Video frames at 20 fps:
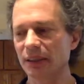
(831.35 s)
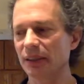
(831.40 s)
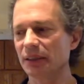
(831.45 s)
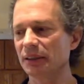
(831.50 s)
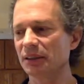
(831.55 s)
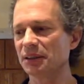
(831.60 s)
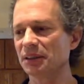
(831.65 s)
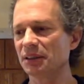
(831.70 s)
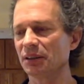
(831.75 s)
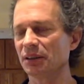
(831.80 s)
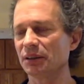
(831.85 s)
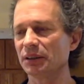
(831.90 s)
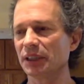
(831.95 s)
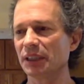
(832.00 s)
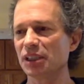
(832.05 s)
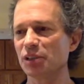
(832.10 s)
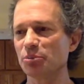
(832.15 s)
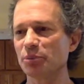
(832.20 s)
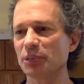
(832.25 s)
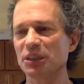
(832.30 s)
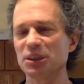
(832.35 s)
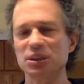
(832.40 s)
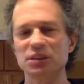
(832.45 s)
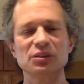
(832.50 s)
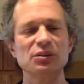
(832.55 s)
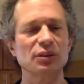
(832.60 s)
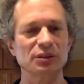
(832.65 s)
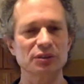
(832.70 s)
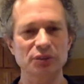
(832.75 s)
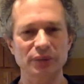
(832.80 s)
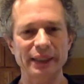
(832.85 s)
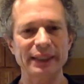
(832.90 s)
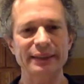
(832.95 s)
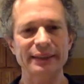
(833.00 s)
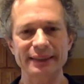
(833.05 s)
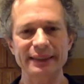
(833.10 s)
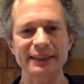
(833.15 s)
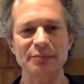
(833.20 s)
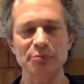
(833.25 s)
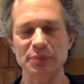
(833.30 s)
there's an old expression called
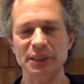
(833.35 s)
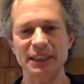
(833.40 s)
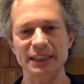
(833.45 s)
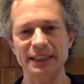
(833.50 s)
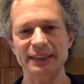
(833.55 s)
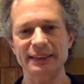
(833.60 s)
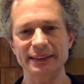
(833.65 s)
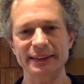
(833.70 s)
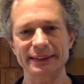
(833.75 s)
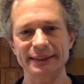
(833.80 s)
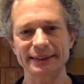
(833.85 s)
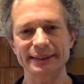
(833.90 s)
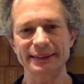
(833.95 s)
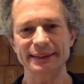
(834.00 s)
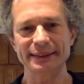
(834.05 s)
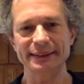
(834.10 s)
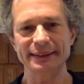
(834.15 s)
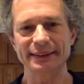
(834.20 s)
granting beingness.